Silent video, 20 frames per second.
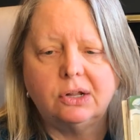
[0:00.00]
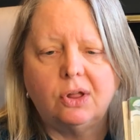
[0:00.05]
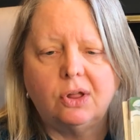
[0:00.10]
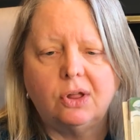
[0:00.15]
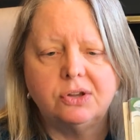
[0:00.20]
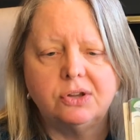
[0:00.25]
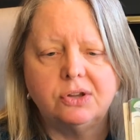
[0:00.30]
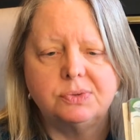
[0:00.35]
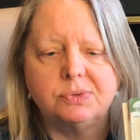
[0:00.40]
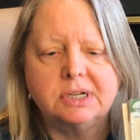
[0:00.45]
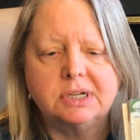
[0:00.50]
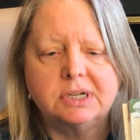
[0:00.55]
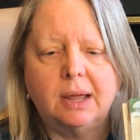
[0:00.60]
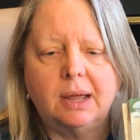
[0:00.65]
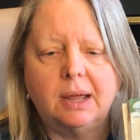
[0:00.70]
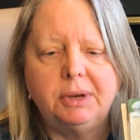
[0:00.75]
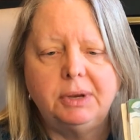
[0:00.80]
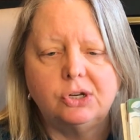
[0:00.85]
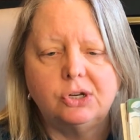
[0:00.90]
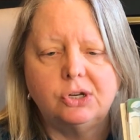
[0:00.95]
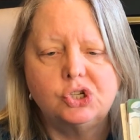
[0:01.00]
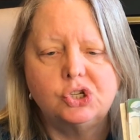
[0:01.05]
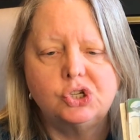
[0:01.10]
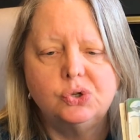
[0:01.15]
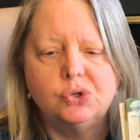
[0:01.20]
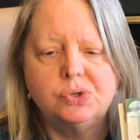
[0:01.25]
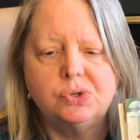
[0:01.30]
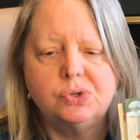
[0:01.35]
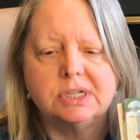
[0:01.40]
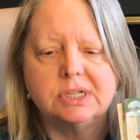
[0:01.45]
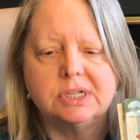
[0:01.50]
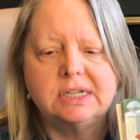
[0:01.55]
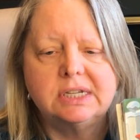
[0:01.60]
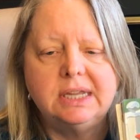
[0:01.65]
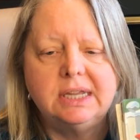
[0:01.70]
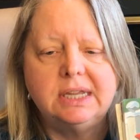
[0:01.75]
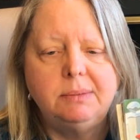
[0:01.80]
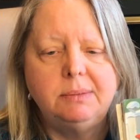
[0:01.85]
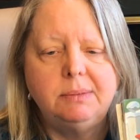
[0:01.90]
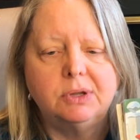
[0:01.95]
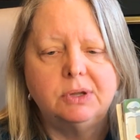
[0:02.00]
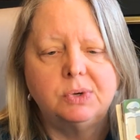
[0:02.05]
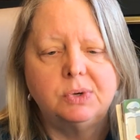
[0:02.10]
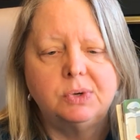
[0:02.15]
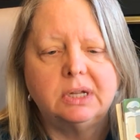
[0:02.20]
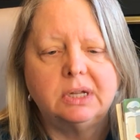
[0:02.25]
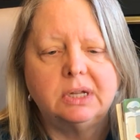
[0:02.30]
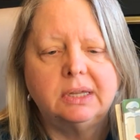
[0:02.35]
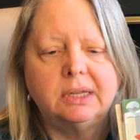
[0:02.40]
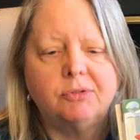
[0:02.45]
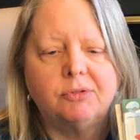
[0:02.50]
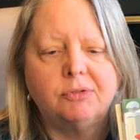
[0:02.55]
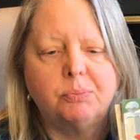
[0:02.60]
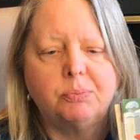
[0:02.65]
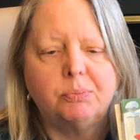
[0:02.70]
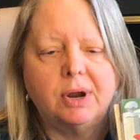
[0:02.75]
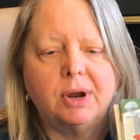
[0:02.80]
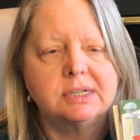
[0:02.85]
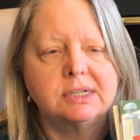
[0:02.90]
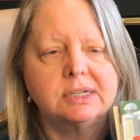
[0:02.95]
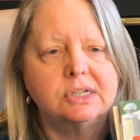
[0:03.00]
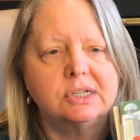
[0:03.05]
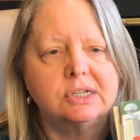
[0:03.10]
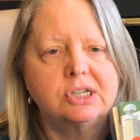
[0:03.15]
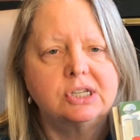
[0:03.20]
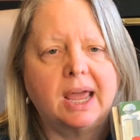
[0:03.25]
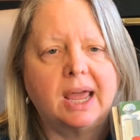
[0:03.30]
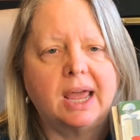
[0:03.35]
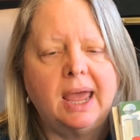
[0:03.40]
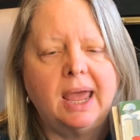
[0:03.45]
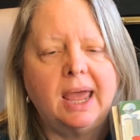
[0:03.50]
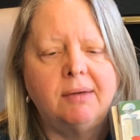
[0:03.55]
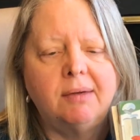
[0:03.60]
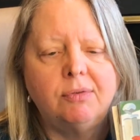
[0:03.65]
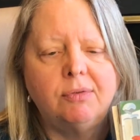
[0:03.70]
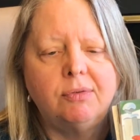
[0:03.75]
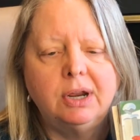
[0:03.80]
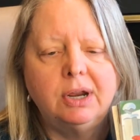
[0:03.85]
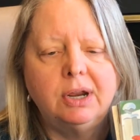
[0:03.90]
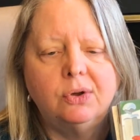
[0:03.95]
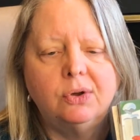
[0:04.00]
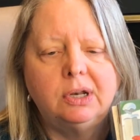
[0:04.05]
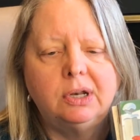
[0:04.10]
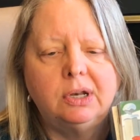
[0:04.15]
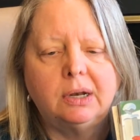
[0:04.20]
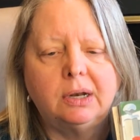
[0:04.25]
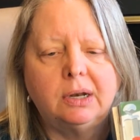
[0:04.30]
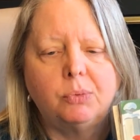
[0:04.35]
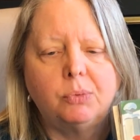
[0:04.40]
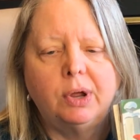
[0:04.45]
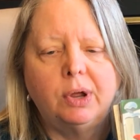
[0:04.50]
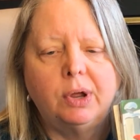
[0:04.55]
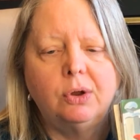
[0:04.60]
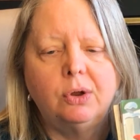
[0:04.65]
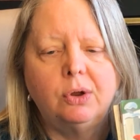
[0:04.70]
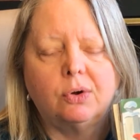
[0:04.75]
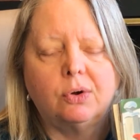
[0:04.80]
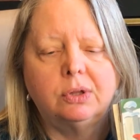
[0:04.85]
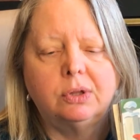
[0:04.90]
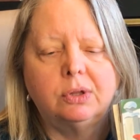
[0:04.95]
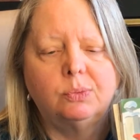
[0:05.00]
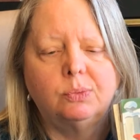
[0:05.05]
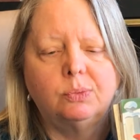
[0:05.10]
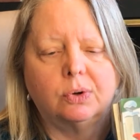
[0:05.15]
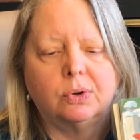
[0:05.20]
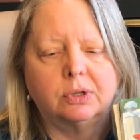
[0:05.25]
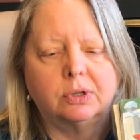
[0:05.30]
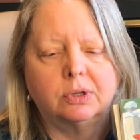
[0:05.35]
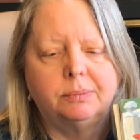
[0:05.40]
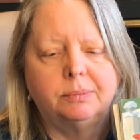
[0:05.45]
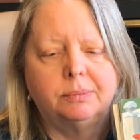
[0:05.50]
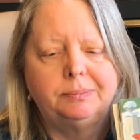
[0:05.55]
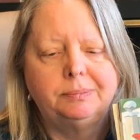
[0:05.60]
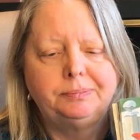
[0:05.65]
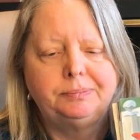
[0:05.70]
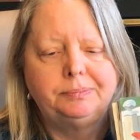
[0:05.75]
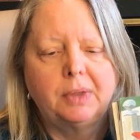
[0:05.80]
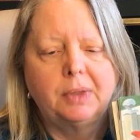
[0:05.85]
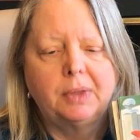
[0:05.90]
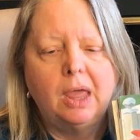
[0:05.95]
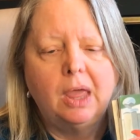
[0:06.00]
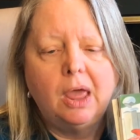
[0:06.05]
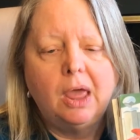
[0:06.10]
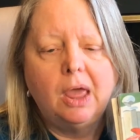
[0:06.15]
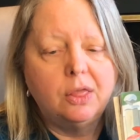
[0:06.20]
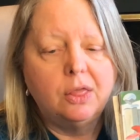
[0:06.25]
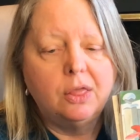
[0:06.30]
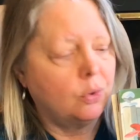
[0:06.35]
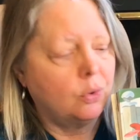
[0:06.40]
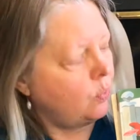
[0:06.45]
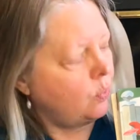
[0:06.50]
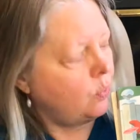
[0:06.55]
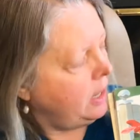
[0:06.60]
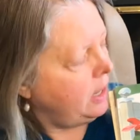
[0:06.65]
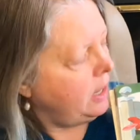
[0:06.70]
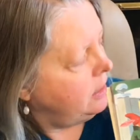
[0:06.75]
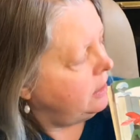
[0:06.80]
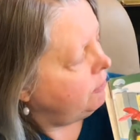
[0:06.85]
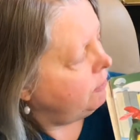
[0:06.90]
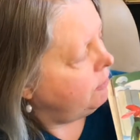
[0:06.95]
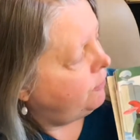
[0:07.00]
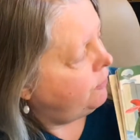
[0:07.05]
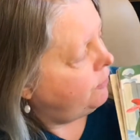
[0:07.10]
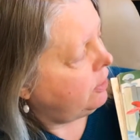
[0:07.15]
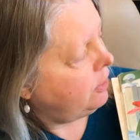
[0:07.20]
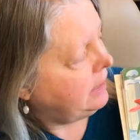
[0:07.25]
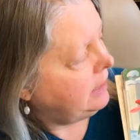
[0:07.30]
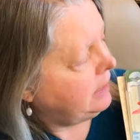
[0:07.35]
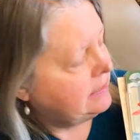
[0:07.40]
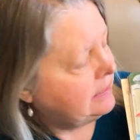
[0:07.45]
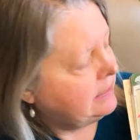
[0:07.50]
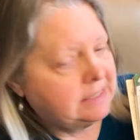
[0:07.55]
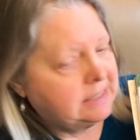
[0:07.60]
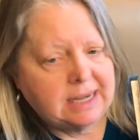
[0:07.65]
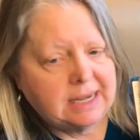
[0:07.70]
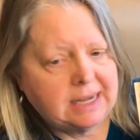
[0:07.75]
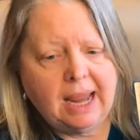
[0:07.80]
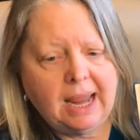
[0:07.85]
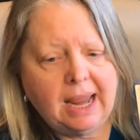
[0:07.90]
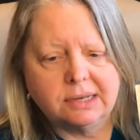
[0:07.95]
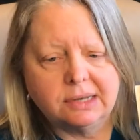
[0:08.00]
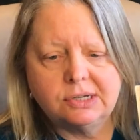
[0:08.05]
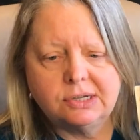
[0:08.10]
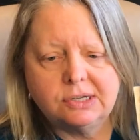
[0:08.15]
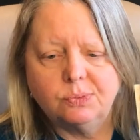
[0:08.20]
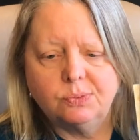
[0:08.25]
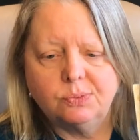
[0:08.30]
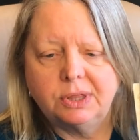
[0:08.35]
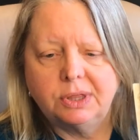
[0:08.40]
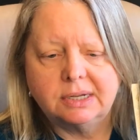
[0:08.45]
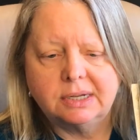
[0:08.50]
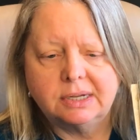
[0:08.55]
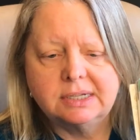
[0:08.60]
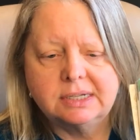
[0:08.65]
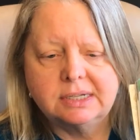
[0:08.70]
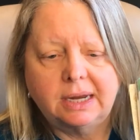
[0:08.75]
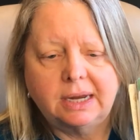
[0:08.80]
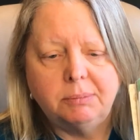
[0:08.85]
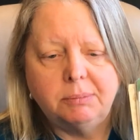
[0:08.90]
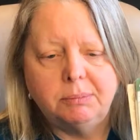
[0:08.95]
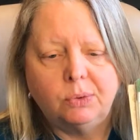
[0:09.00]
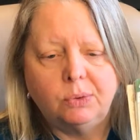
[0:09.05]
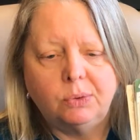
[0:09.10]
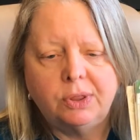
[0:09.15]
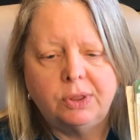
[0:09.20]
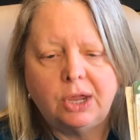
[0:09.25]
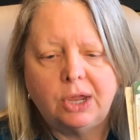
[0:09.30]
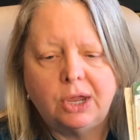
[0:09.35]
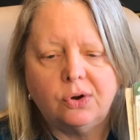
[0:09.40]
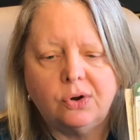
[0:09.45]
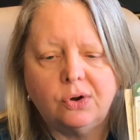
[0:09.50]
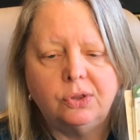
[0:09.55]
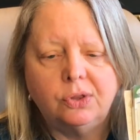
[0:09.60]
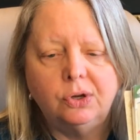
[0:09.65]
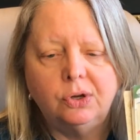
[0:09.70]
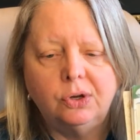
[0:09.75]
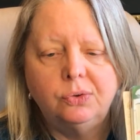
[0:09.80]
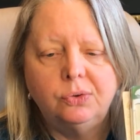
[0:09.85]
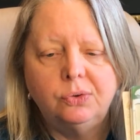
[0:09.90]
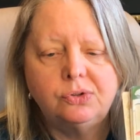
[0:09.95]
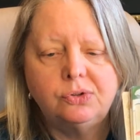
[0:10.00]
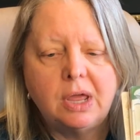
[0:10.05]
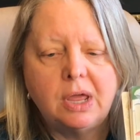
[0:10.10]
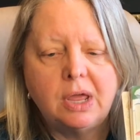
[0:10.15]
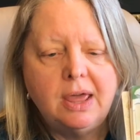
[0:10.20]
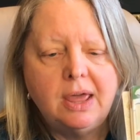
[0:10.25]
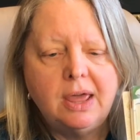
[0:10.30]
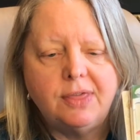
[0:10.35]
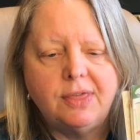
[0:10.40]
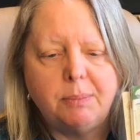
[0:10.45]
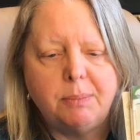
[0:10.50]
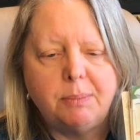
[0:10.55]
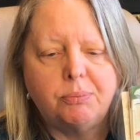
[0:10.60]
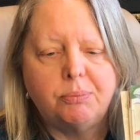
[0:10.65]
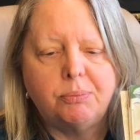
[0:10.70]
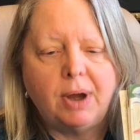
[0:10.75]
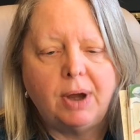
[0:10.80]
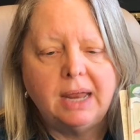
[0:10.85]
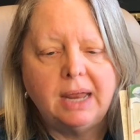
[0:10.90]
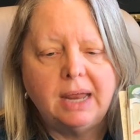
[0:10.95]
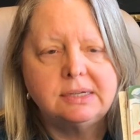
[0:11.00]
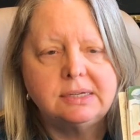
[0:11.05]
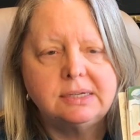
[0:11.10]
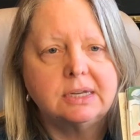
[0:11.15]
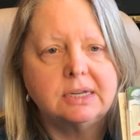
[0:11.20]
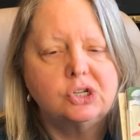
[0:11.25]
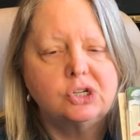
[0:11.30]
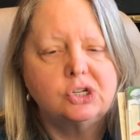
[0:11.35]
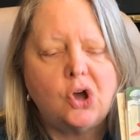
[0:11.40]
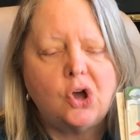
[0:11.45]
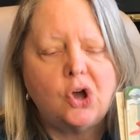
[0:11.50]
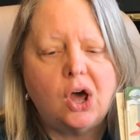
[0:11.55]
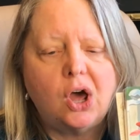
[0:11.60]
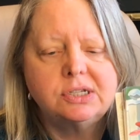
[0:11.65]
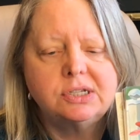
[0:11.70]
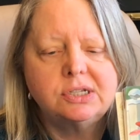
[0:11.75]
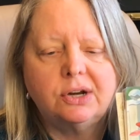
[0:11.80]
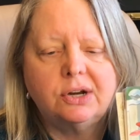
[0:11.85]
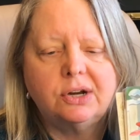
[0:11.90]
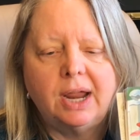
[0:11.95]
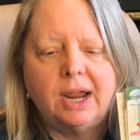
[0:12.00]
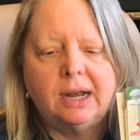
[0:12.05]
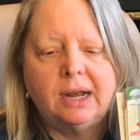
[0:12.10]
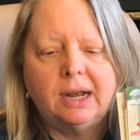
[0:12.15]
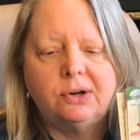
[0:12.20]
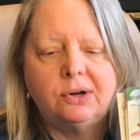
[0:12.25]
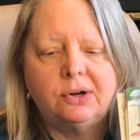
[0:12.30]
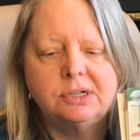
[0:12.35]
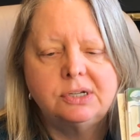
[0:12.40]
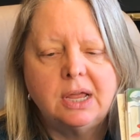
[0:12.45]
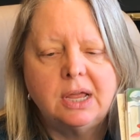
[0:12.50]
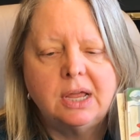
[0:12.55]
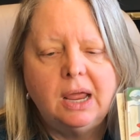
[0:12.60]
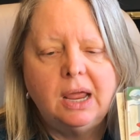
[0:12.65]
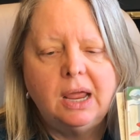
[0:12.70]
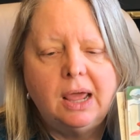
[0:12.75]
Claus was coming to choose the team that would deliver presents to every good little boy and girl in the world. The reindeer fairly danced with excitement when they heard the news. They pranced and tossed their antlers.